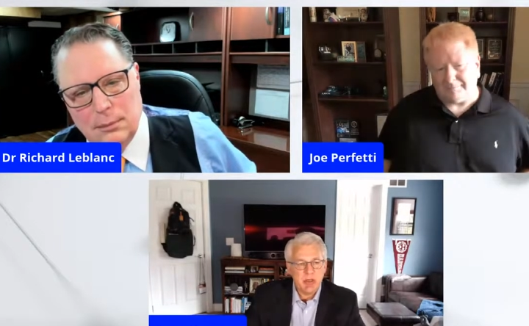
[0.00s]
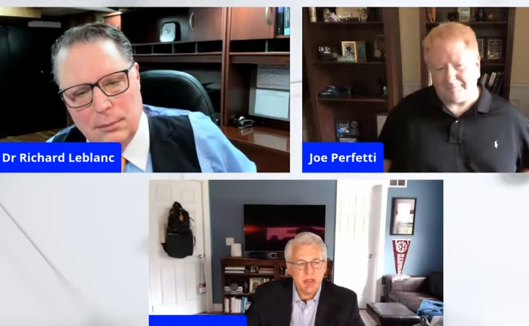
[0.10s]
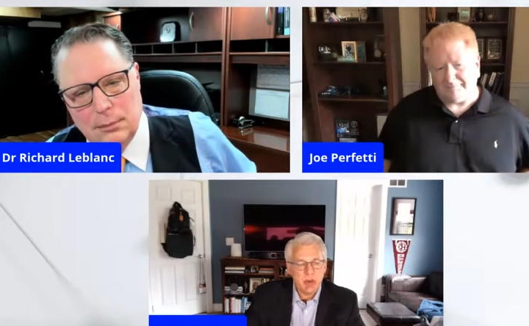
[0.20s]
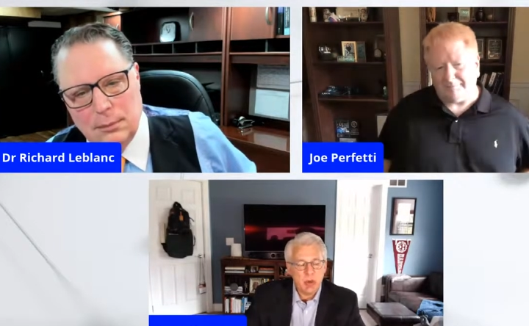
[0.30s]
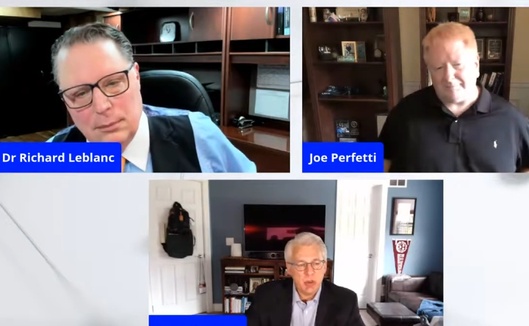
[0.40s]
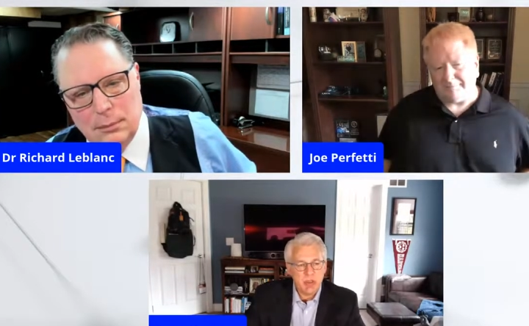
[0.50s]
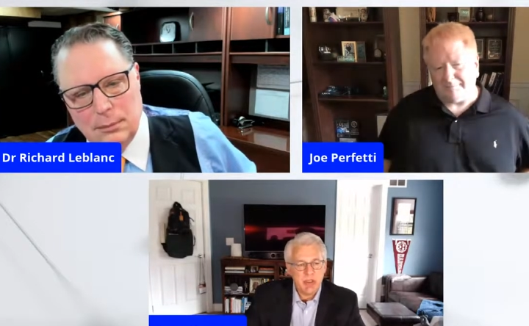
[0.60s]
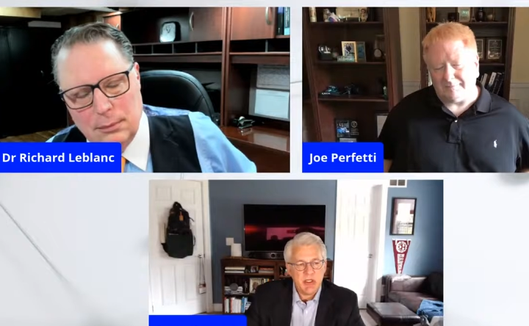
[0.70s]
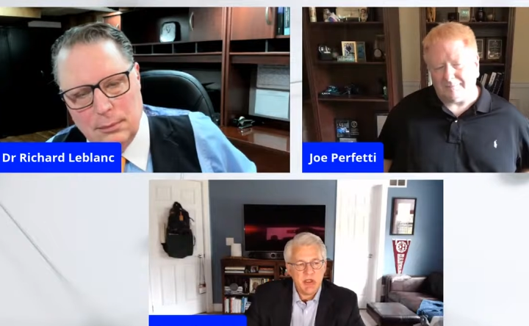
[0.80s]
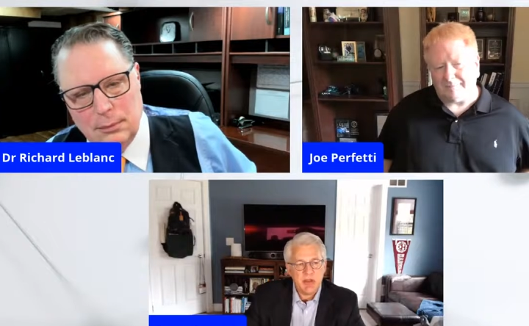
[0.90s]
Speaker 1: But in the
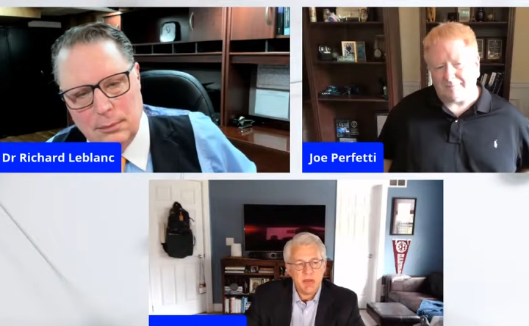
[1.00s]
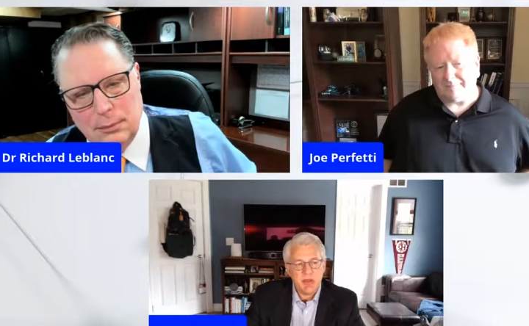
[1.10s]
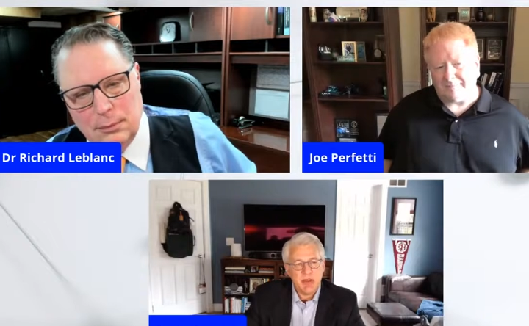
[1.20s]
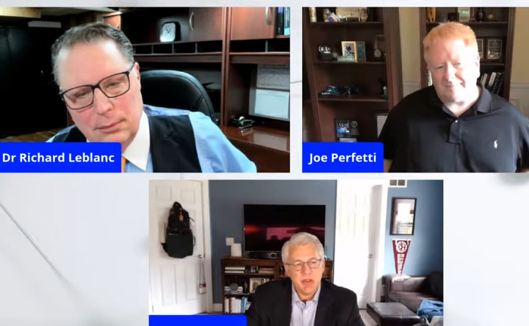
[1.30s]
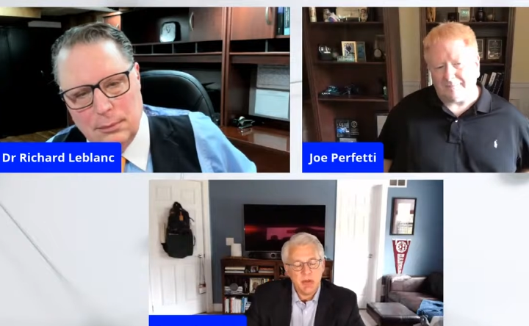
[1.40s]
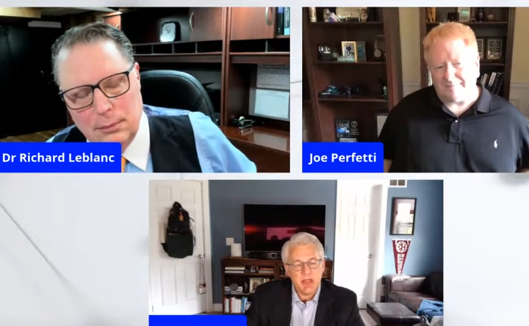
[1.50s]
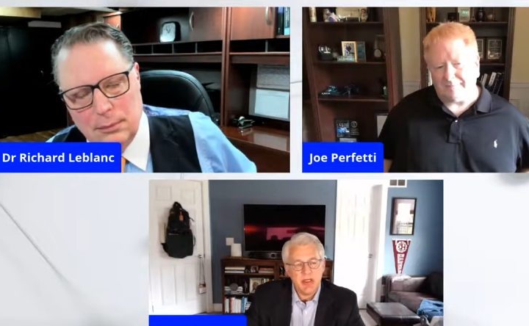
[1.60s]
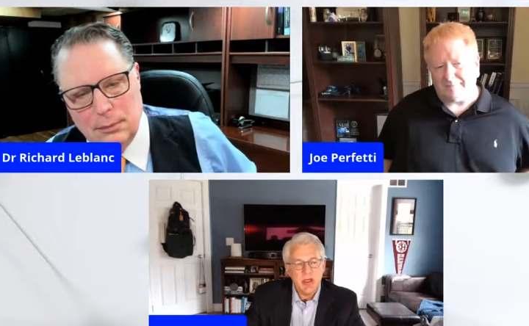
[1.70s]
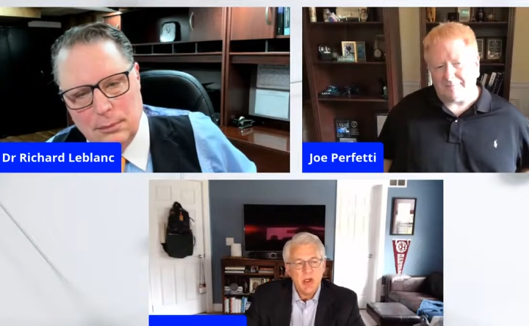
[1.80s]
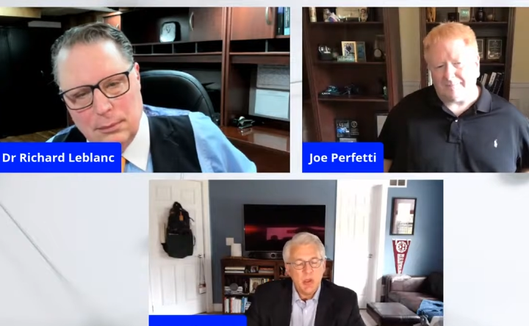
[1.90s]
work that you've been
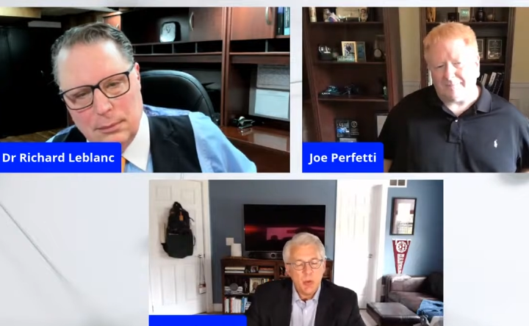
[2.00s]
doing,